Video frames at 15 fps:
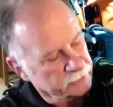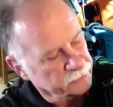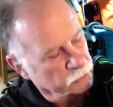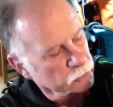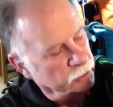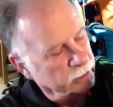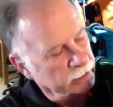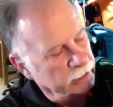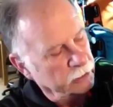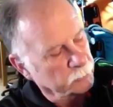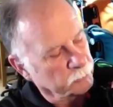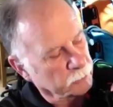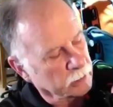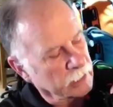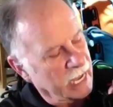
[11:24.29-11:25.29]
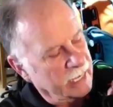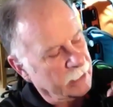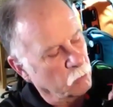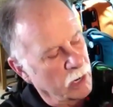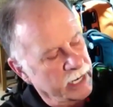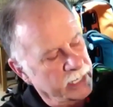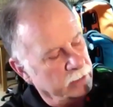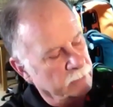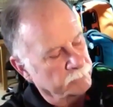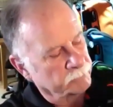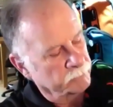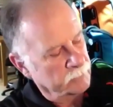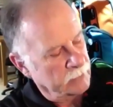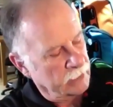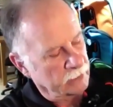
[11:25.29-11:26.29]
So you can either put a lot of weight
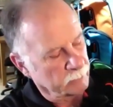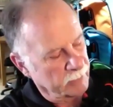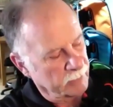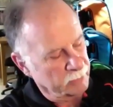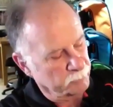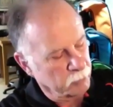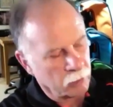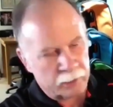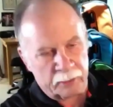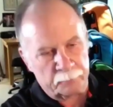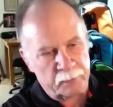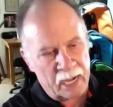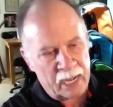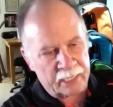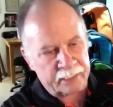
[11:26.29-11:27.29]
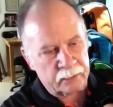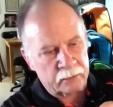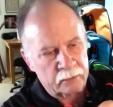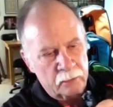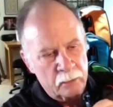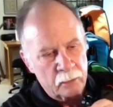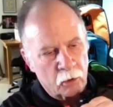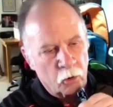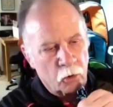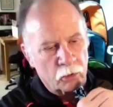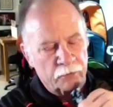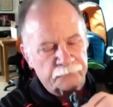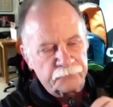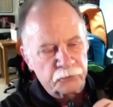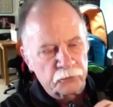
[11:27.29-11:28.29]
in the main part of the pocket, or
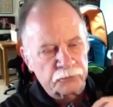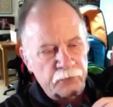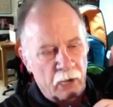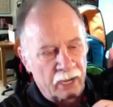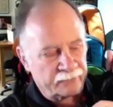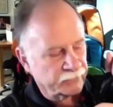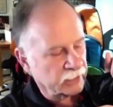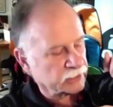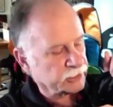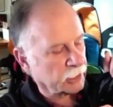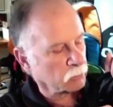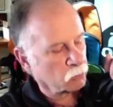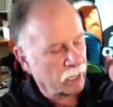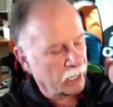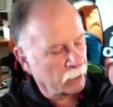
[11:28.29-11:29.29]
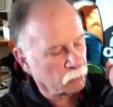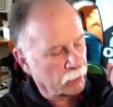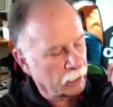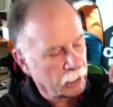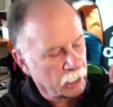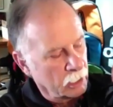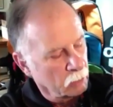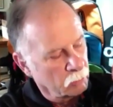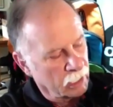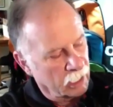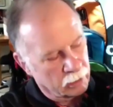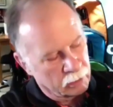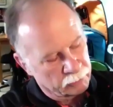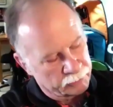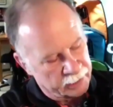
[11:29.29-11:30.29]
if you're diving somewhere where,
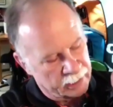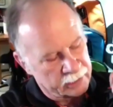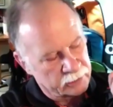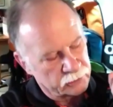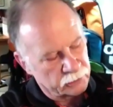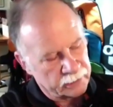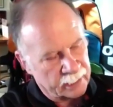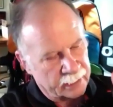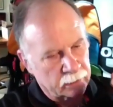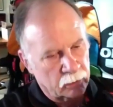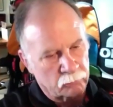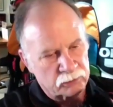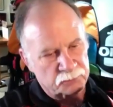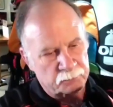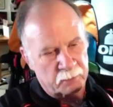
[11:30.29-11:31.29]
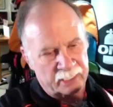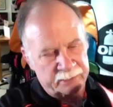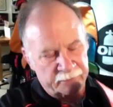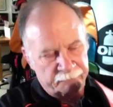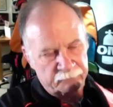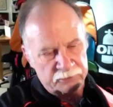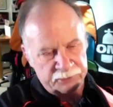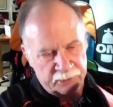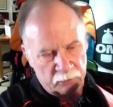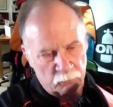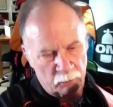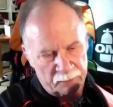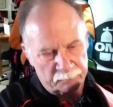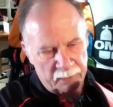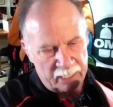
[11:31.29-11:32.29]
well, okay, you're not going to always buy a different set of
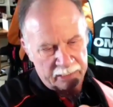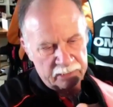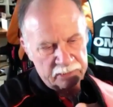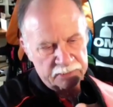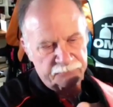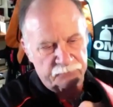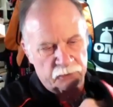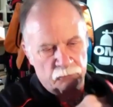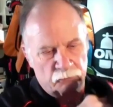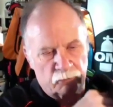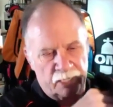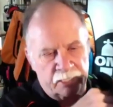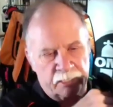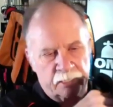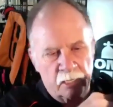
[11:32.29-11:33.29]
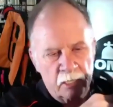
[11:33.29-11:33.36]
weight pockets for your rig.